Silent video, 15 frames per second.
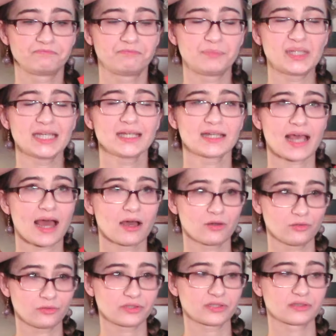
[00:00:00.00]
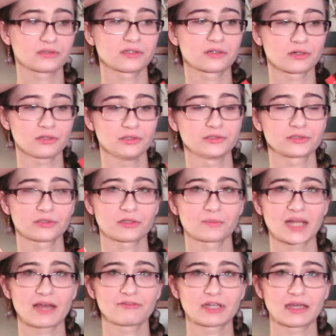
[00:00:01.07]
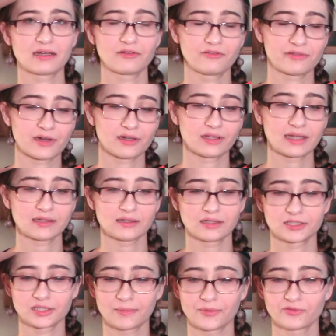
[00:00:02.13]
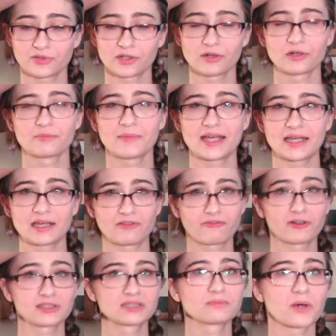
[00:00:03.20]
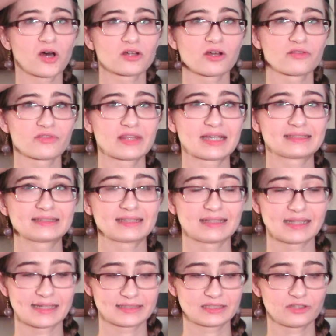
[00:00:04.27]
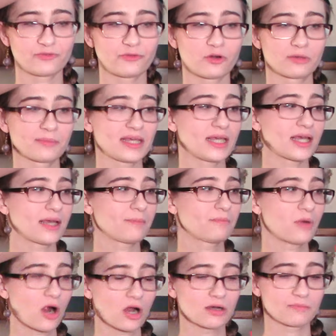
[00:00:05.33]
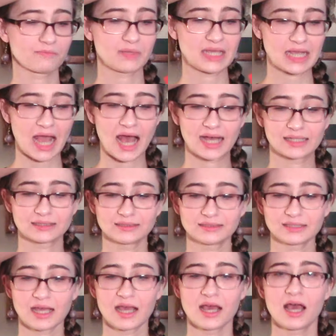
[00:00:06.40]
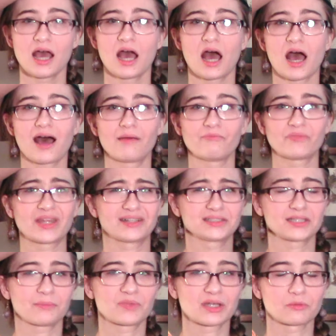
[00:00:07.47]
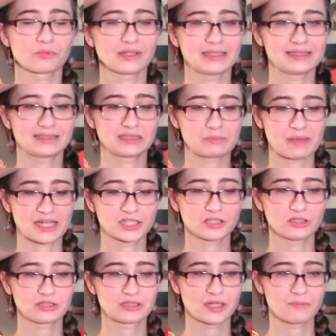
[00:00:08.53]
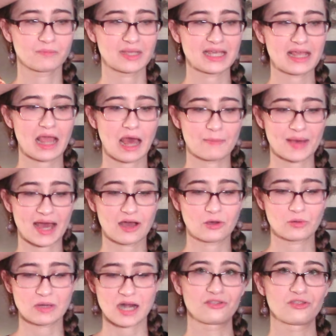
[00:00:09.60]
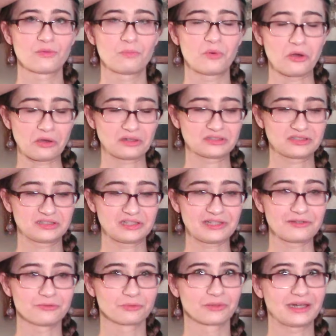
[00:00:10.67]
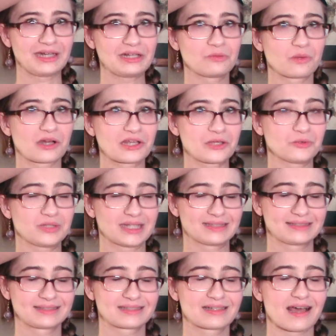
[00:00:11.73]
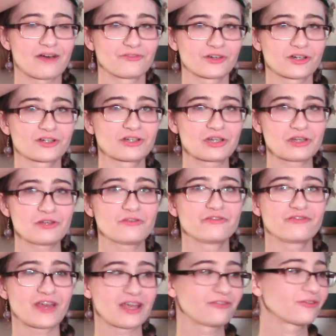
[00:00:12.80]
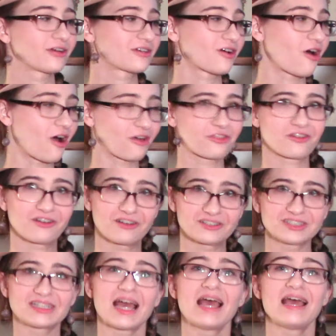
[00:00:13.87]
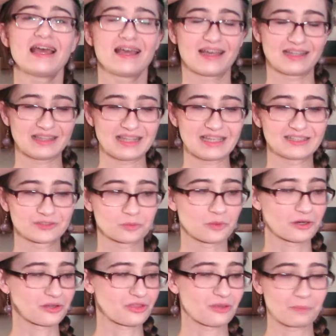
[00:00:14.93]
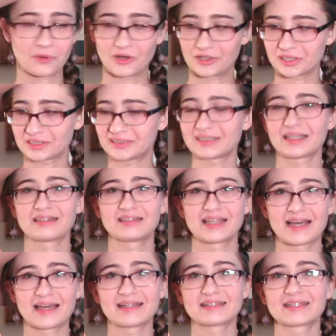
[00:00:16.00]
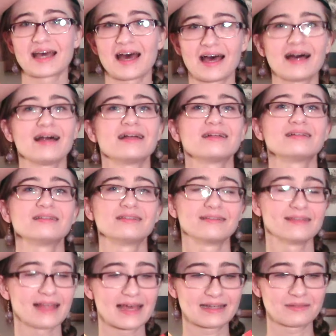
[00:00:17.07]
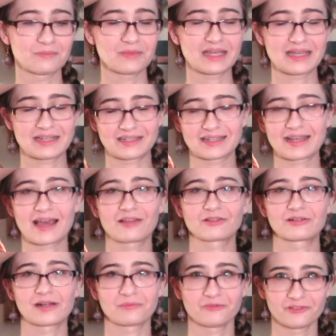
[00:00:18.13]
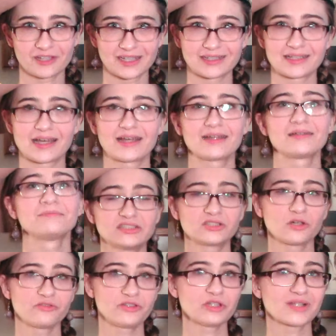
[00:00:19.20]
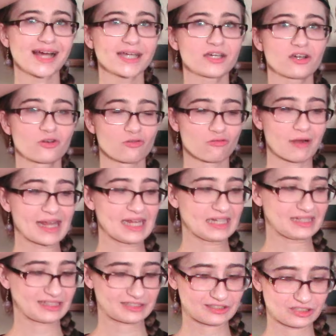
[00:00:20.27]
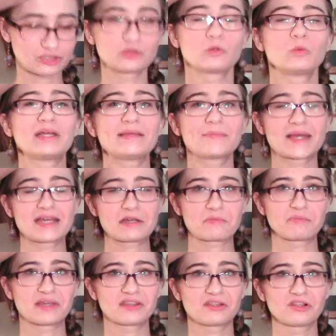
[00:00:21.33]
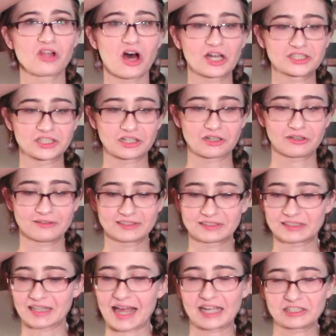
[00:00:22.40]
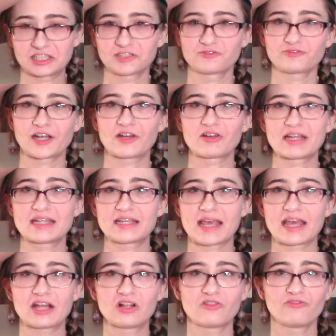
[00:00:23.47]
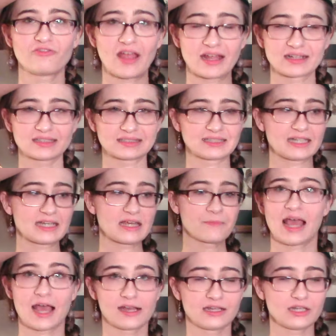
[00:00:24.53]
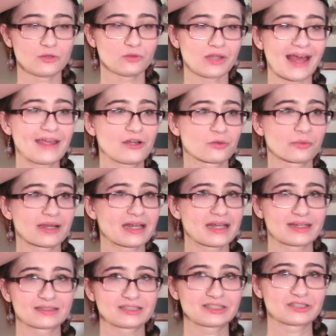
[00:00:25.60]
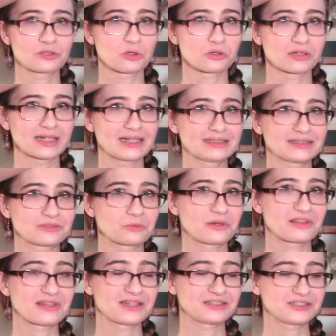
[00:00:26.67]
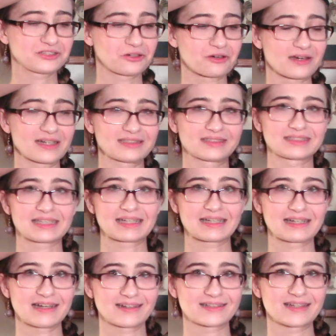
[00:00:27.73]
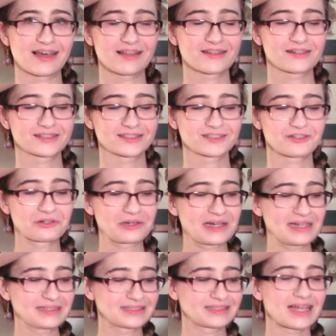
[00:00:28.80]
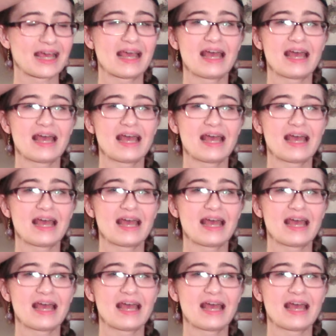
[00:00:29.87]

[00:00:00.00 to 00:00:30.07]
beat out The Girl Who Circumnavigated Fairyland in a Ship of Her Own Making for a spot on this list for me, in part because um, there's something really special to me about the books you read where you discover new favorite authors and these were the books that uh, led me to Catherynne Valente. So if you like great sweeping mythological slash fairy tale fantasy, and you like reading stories within stories that connect to other stories,